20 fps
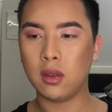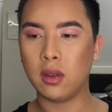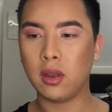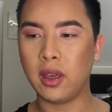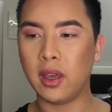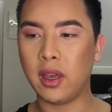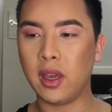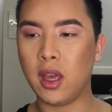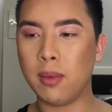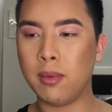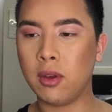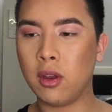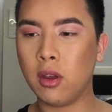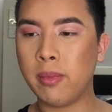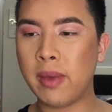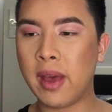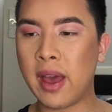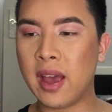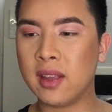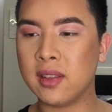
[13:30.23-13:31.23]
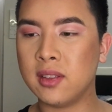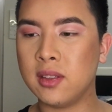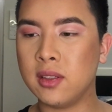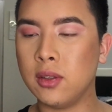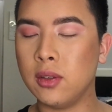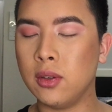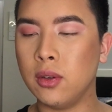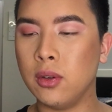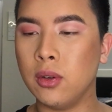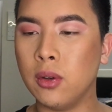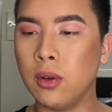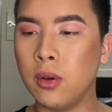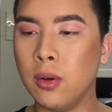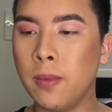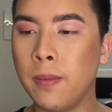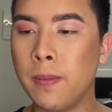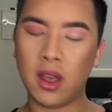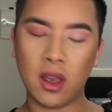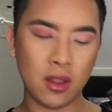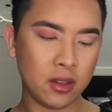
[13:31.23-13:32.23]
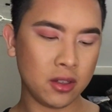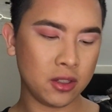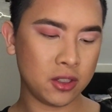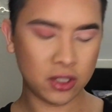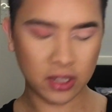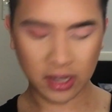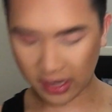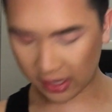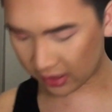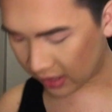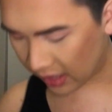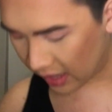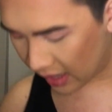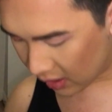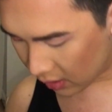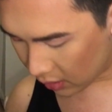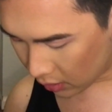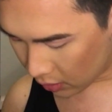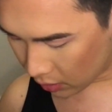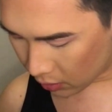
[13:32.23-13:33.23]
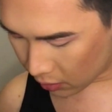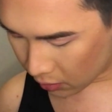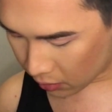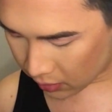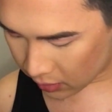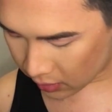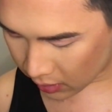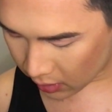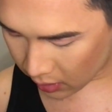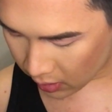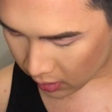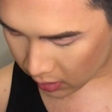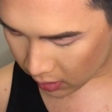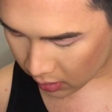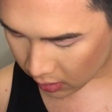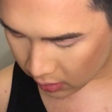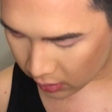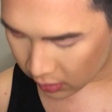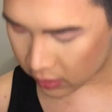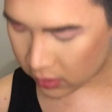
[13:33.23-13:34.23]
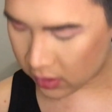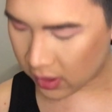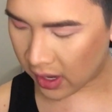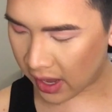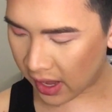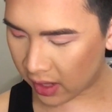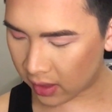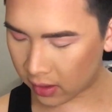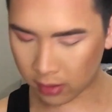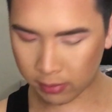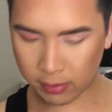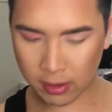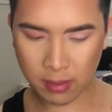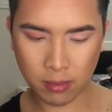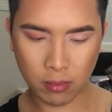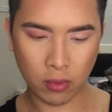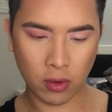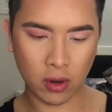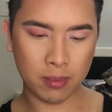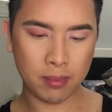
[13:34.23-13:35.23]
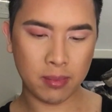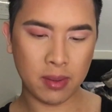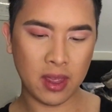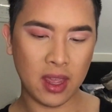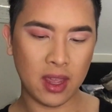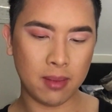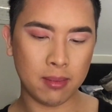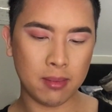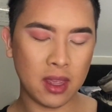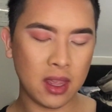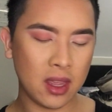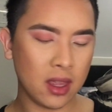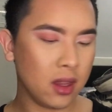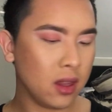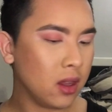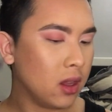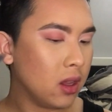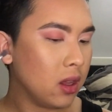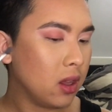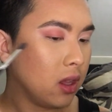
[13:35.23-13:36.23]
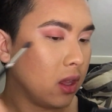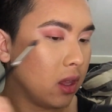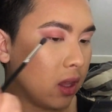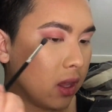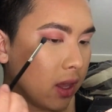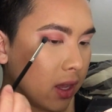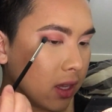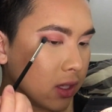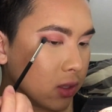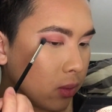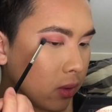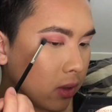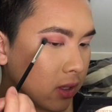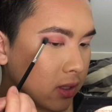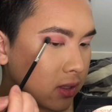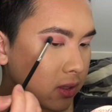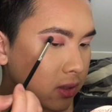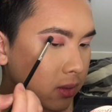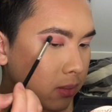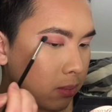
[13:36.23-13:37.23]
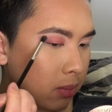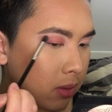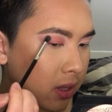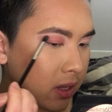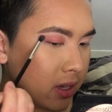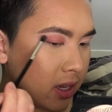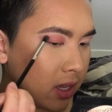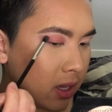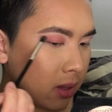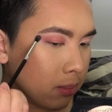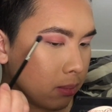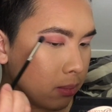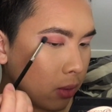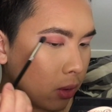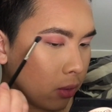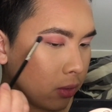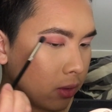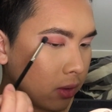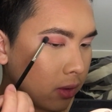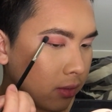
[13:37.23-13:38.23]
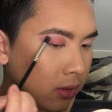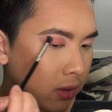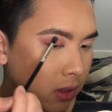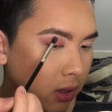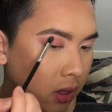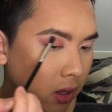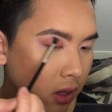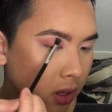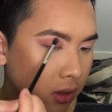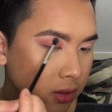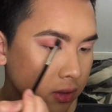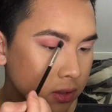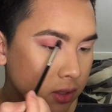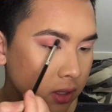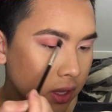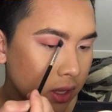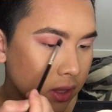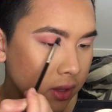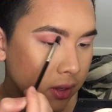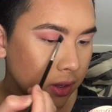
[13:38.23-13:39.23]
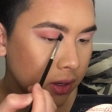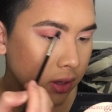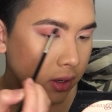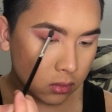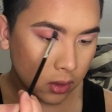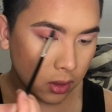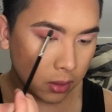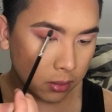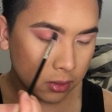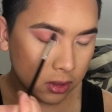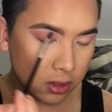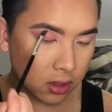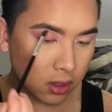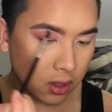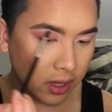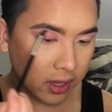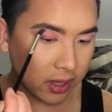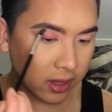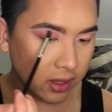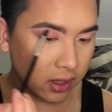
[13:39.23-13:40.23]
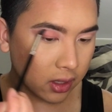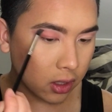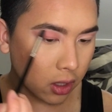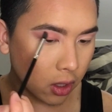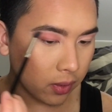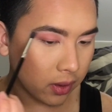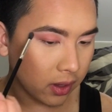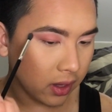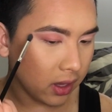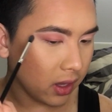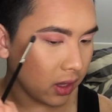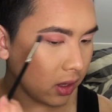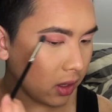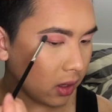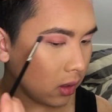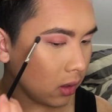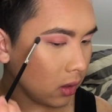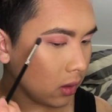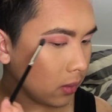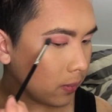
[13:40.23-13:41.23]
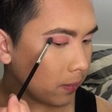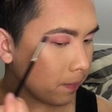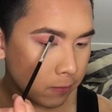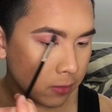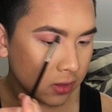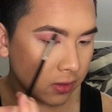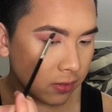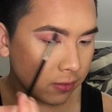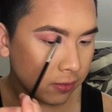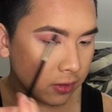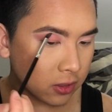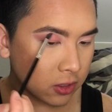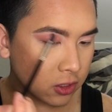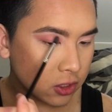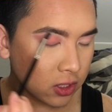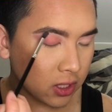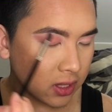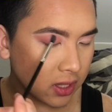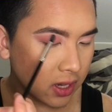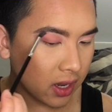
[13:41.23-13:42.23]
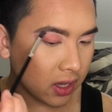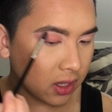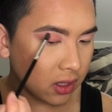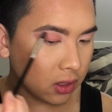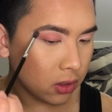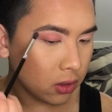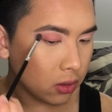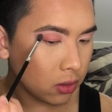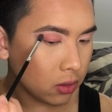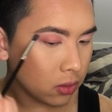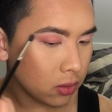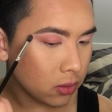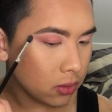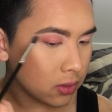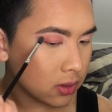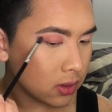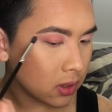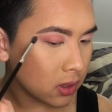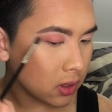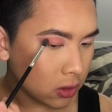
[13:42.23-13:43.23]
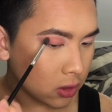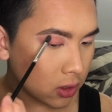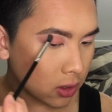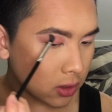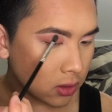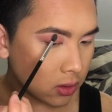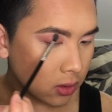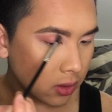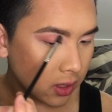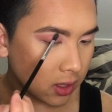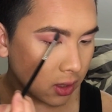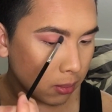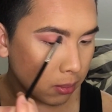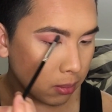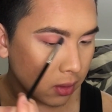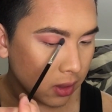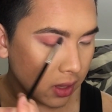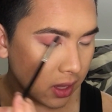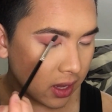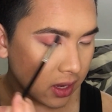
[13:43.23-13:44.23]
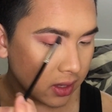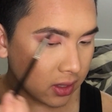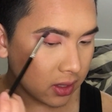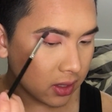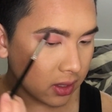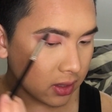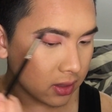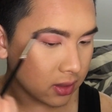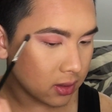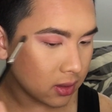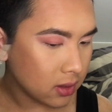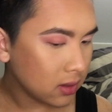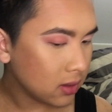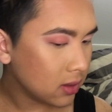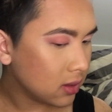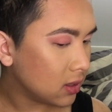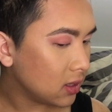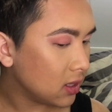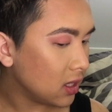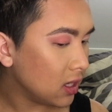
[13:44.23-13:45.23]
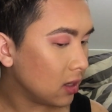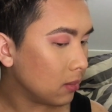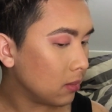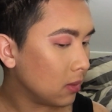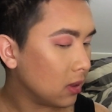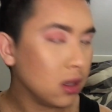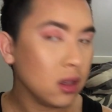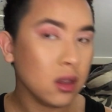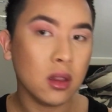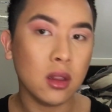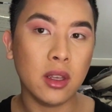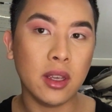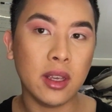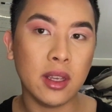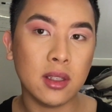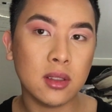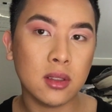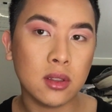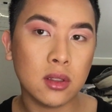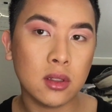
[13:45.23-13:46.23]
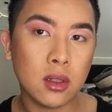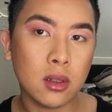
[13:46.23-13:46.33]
Okay, I'm gonna go back to other shade that I used just to add a little bit more pigment as well as blending both of the colors together. I'm just lightly going in with the first shade that I used just so that the blend is seamless.